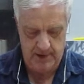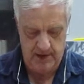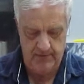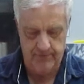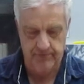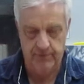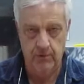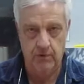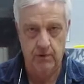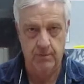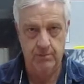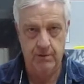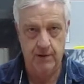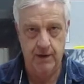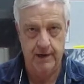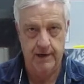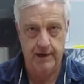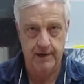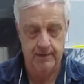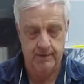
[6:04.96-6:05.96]
floor
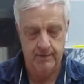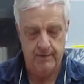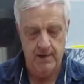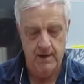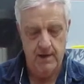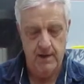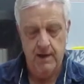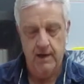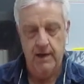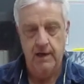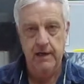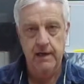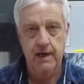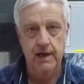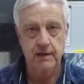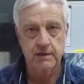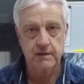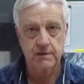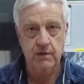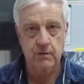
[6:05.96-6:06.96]
plate, it
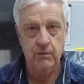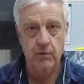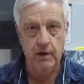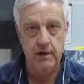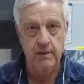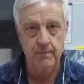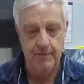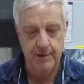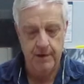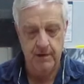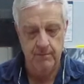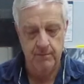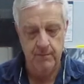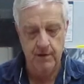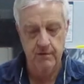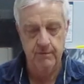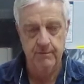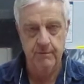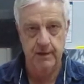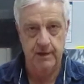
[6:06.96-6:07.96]
has quite a bit of
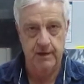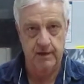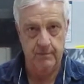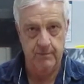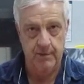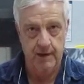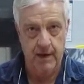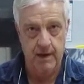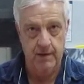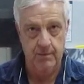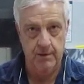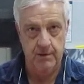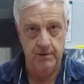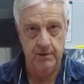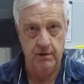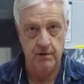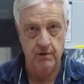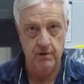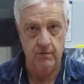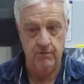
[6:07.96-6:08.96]
movement to be able to
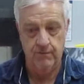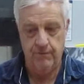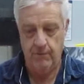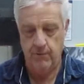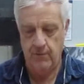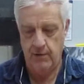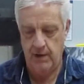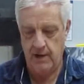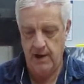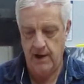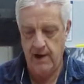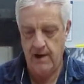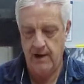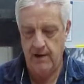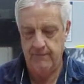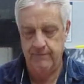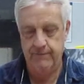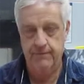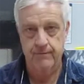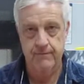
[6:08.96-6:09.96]
go fore and
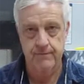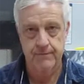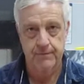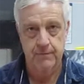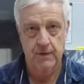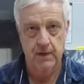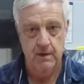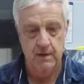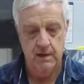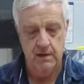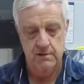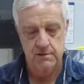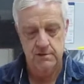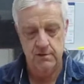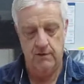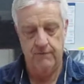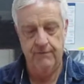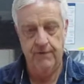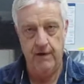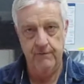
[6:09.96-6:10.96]
aft.
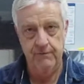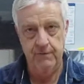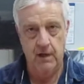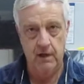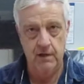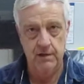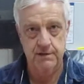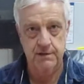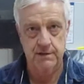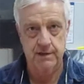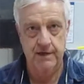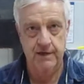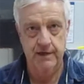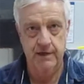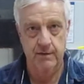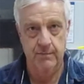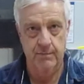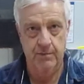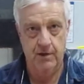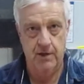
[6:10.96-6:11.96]
So if I've lost the
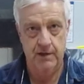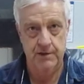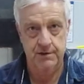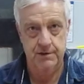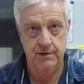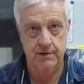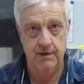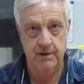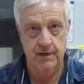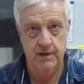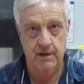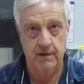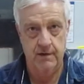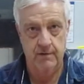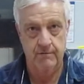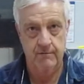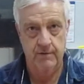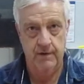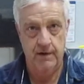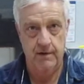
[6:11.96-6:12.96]
heel pressure in
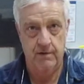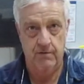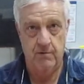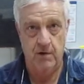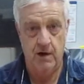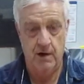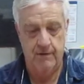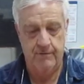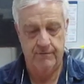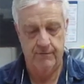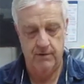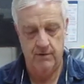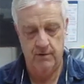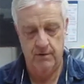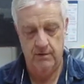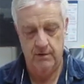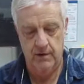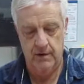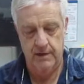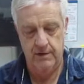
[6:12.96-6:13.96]
a
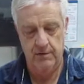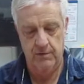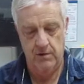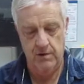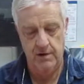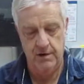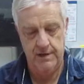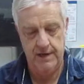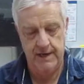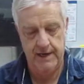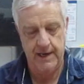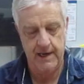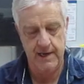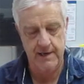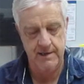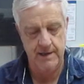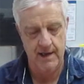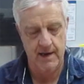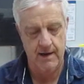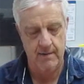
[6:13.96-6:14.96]
rifle, in order to
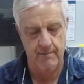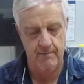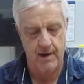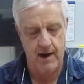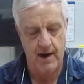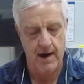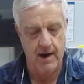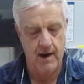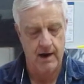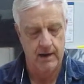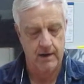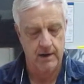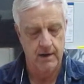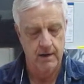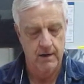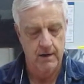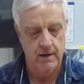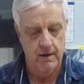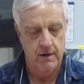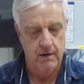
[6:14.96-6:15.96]
gain that back,
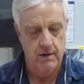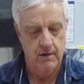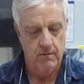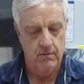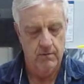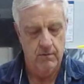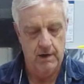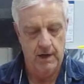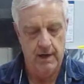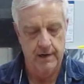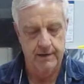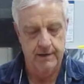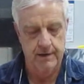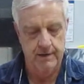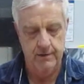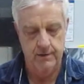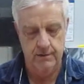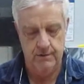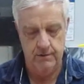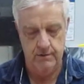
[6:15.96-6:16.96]
what I
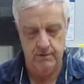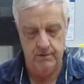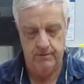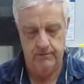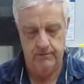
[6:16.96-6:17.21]
do